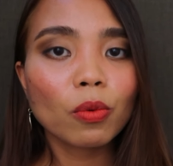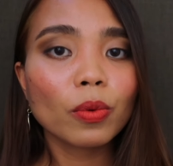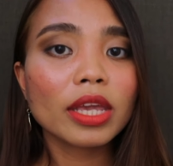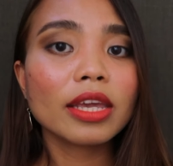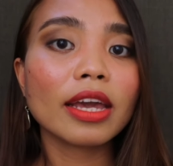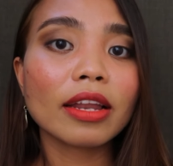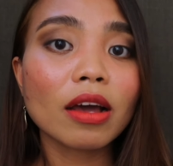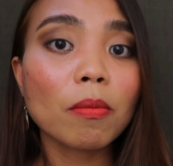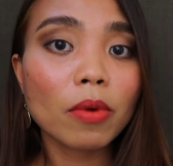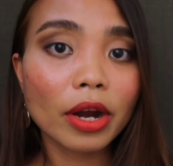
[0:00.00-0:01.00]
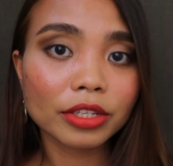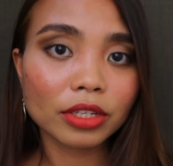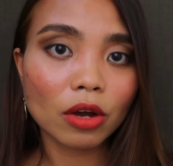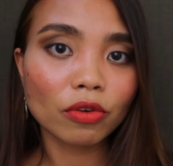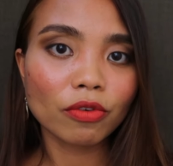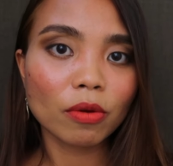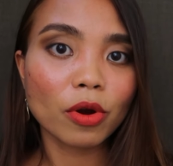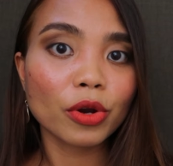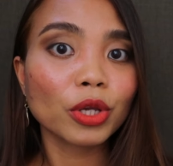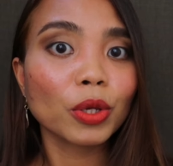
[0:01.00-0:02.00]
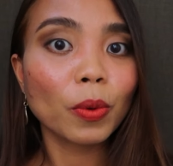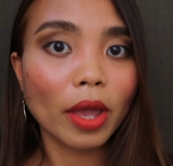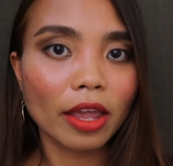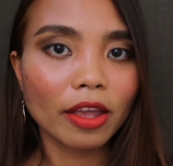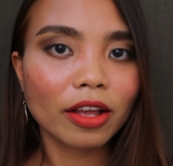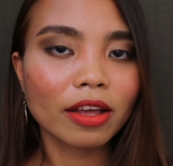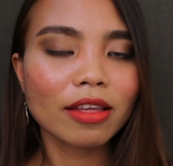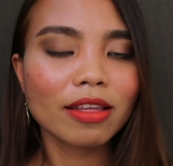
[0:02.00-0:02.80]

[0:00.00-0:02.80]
we get a markdown from our QA.